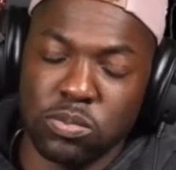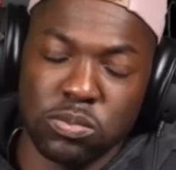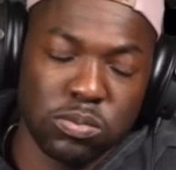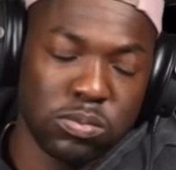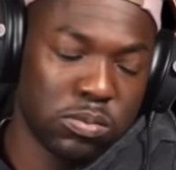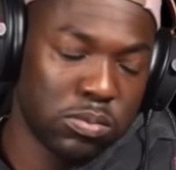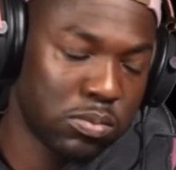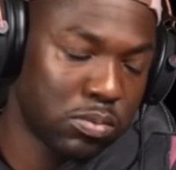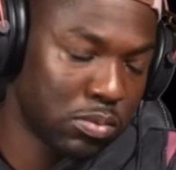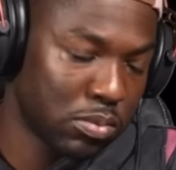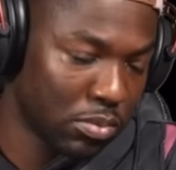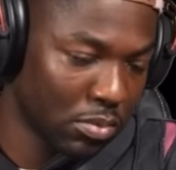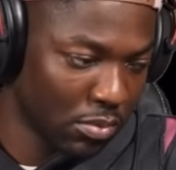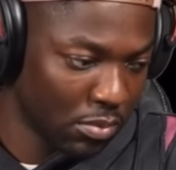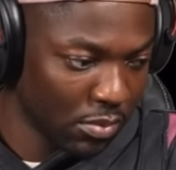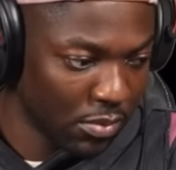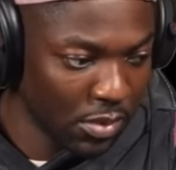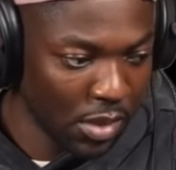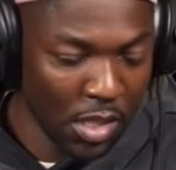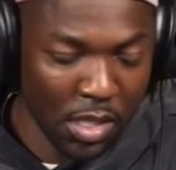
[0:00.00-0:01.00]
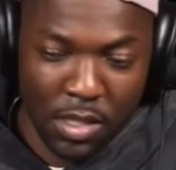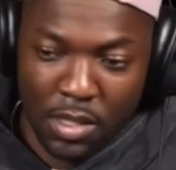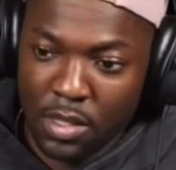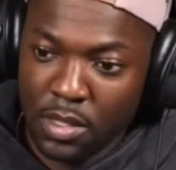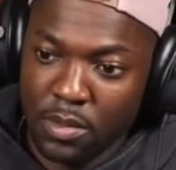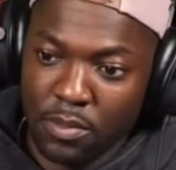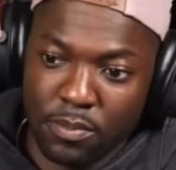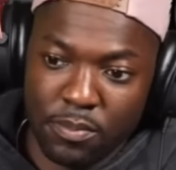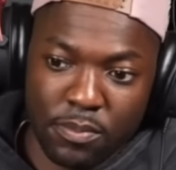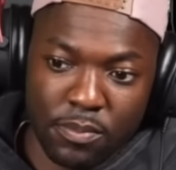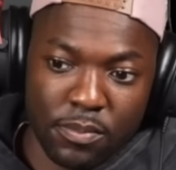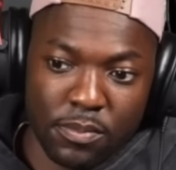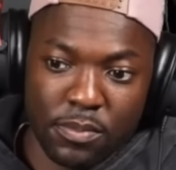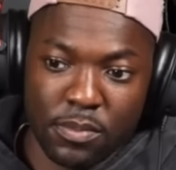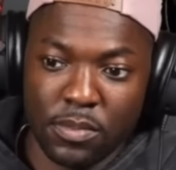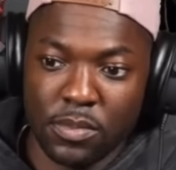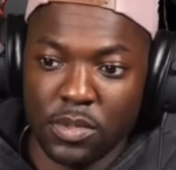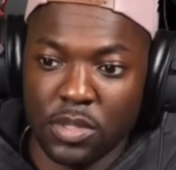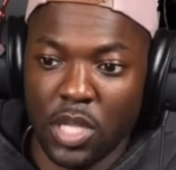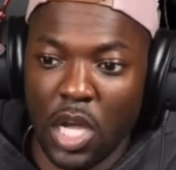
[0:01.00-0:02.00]
You hit that hole, John. All right, so your
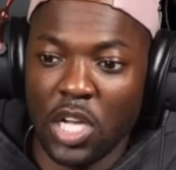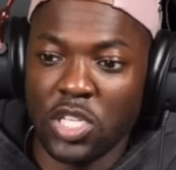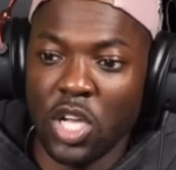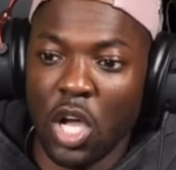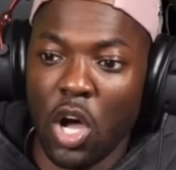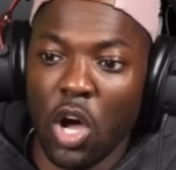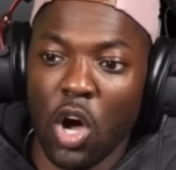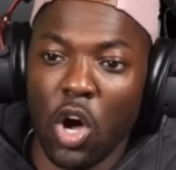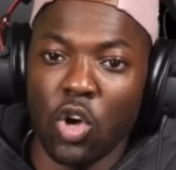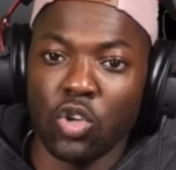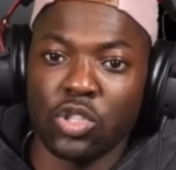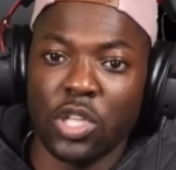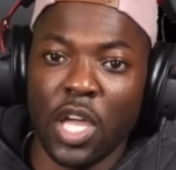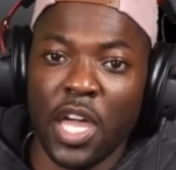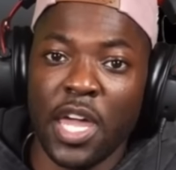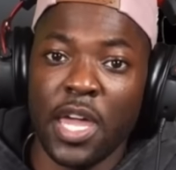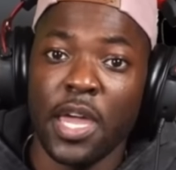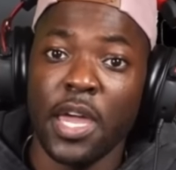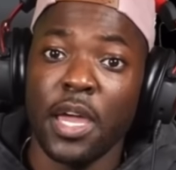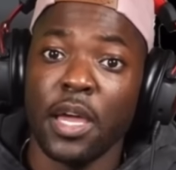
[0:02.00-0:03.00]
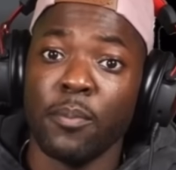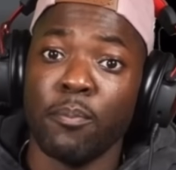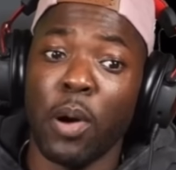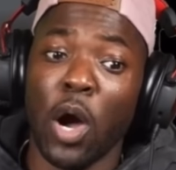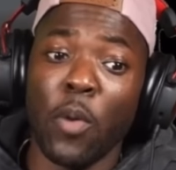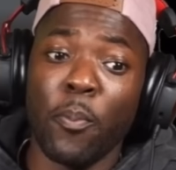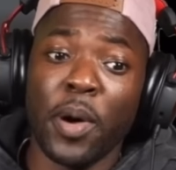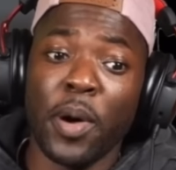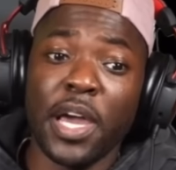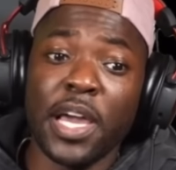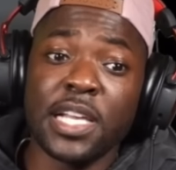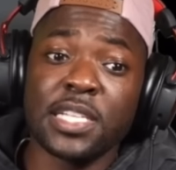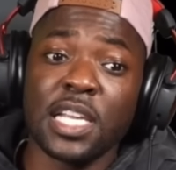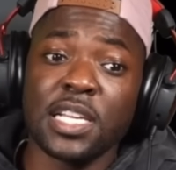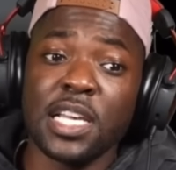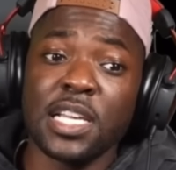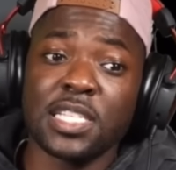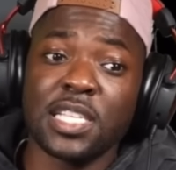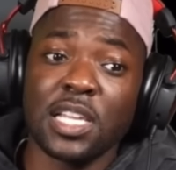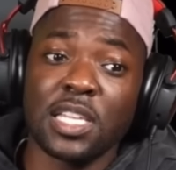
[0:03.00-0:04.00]
goal That's was to not mess thing. up, but, but, but it's a,
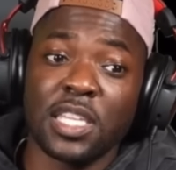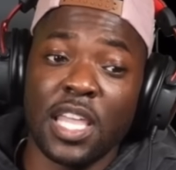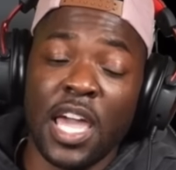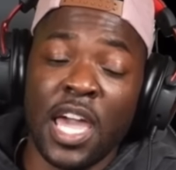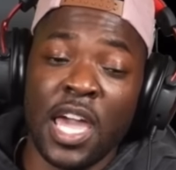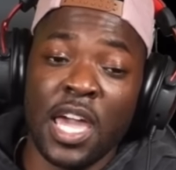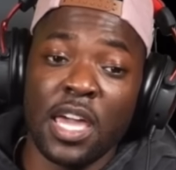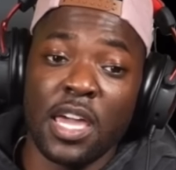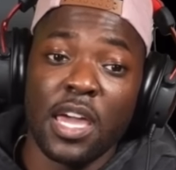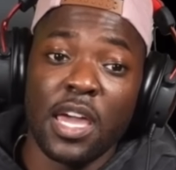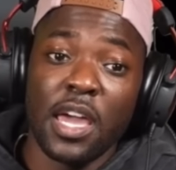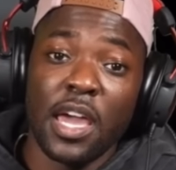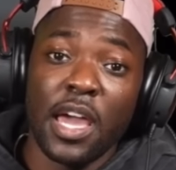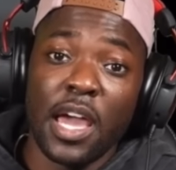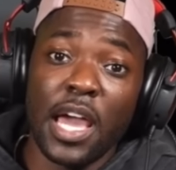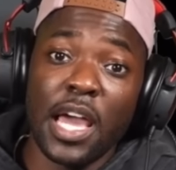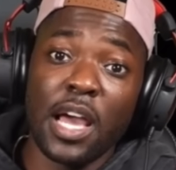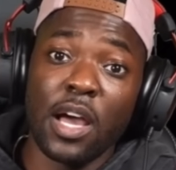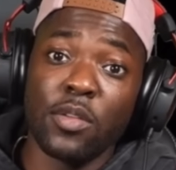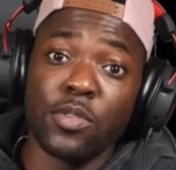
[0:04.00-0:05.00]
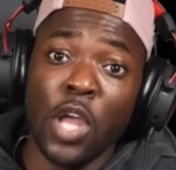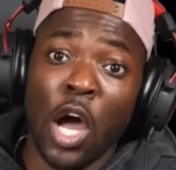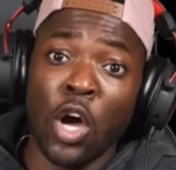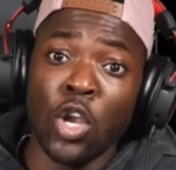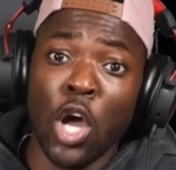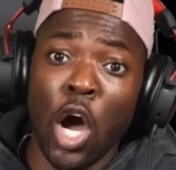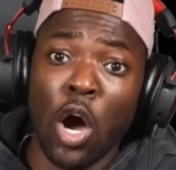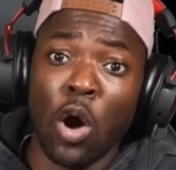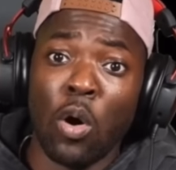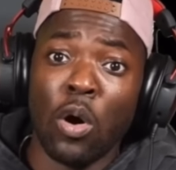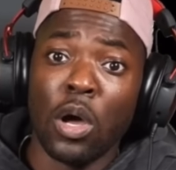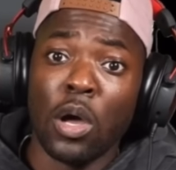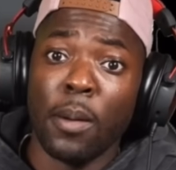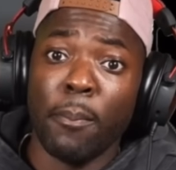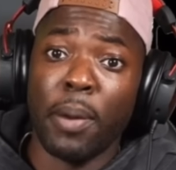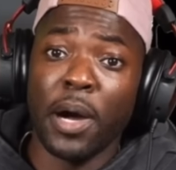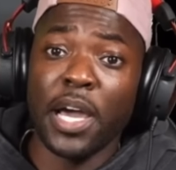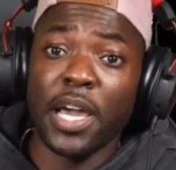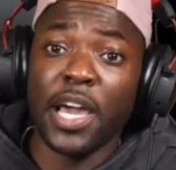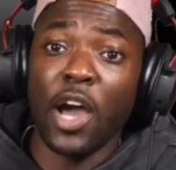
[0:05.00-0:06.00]
it's a thing. no, no,
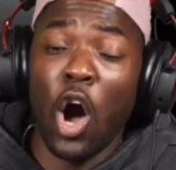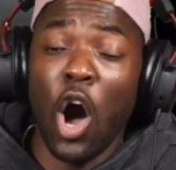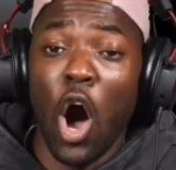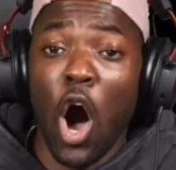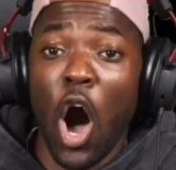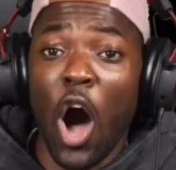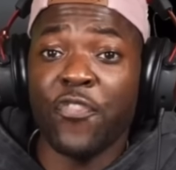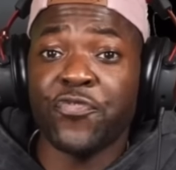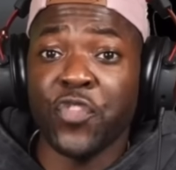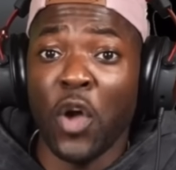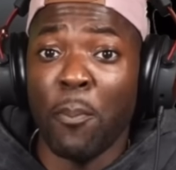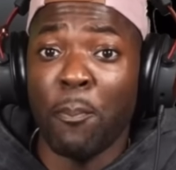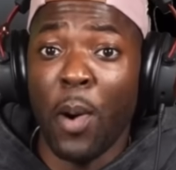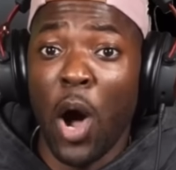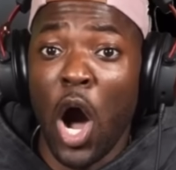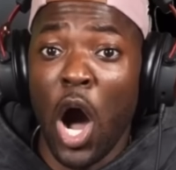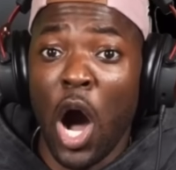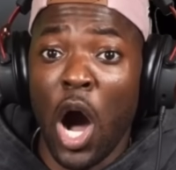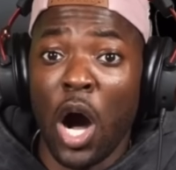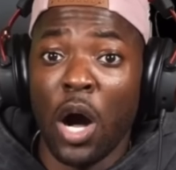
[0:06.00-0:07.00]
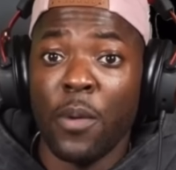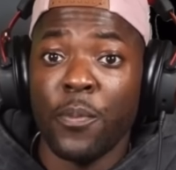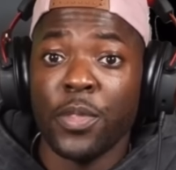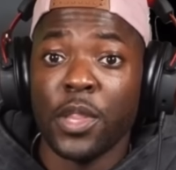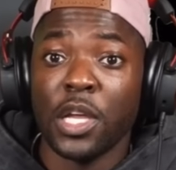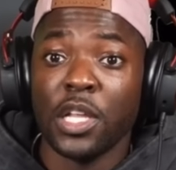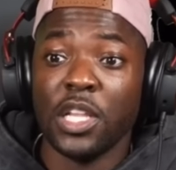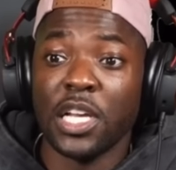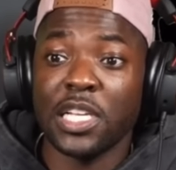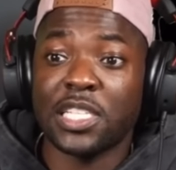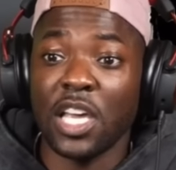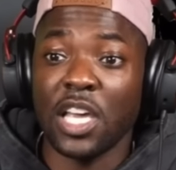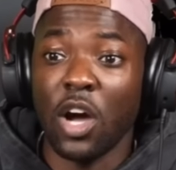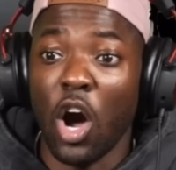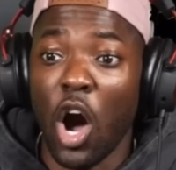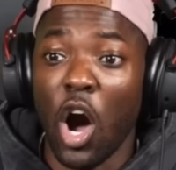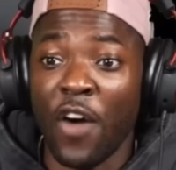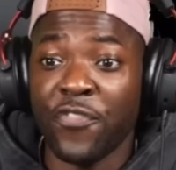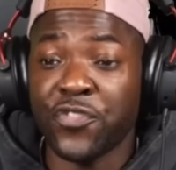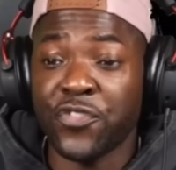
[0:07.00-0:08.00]
but no, off the they ball. Want somebody's listen,
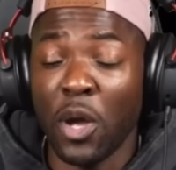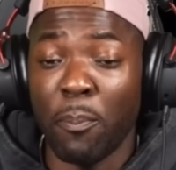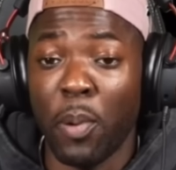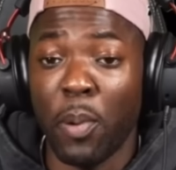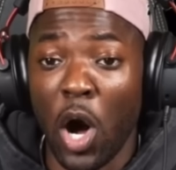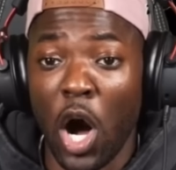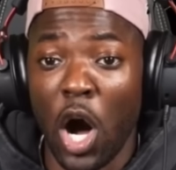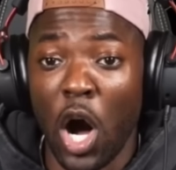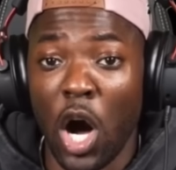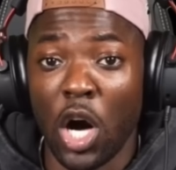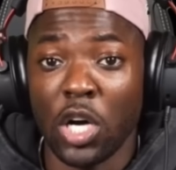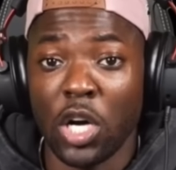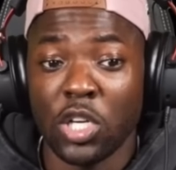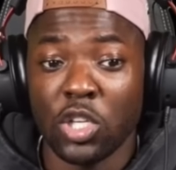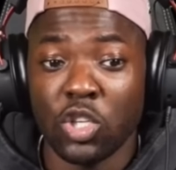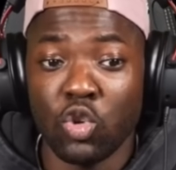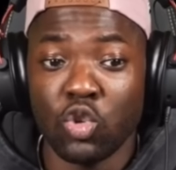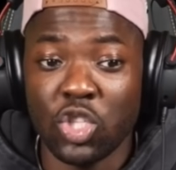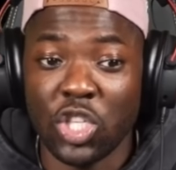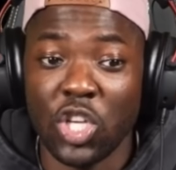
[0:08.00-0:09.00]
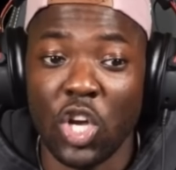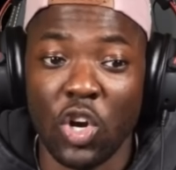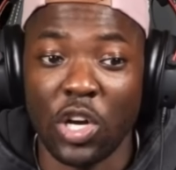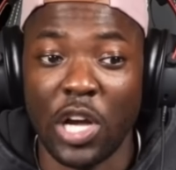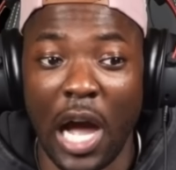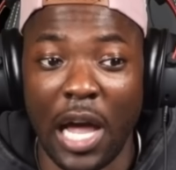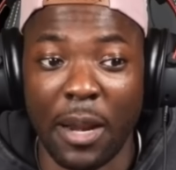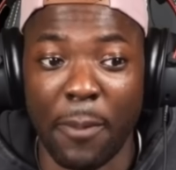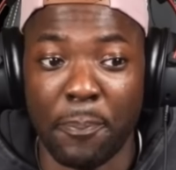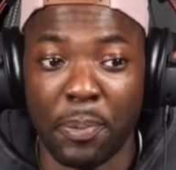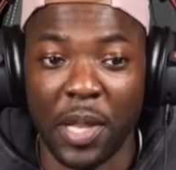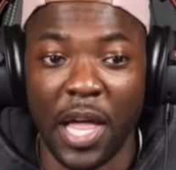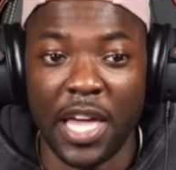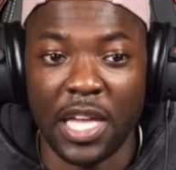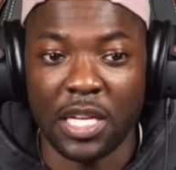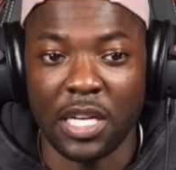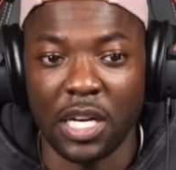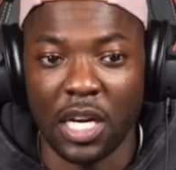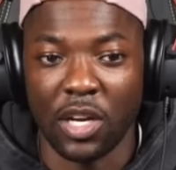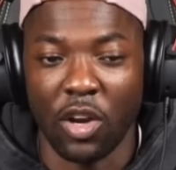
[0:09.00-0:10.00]
goal. off the ball, you still gotta
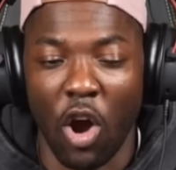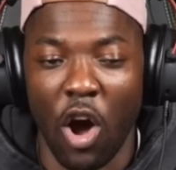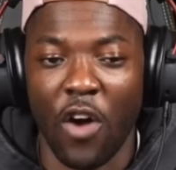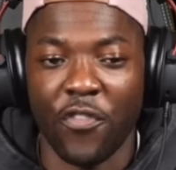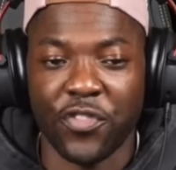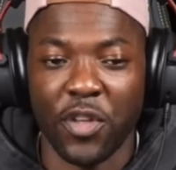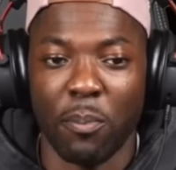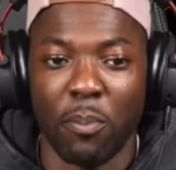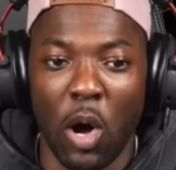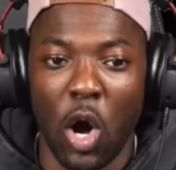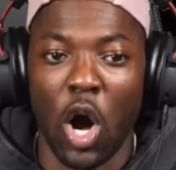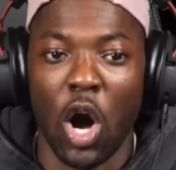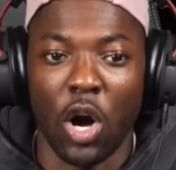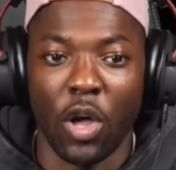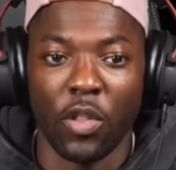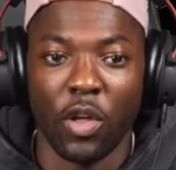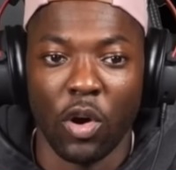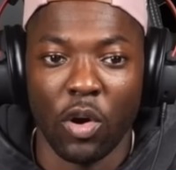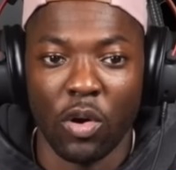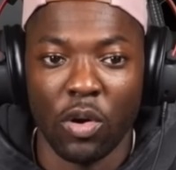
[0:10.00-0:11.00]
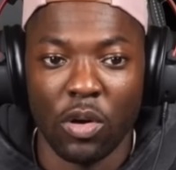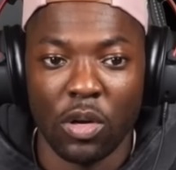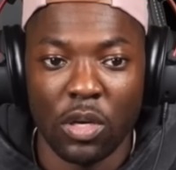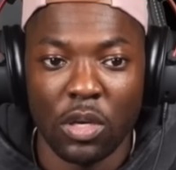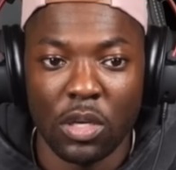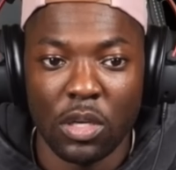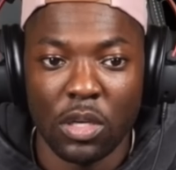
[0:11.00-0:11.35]
play good off the ball though.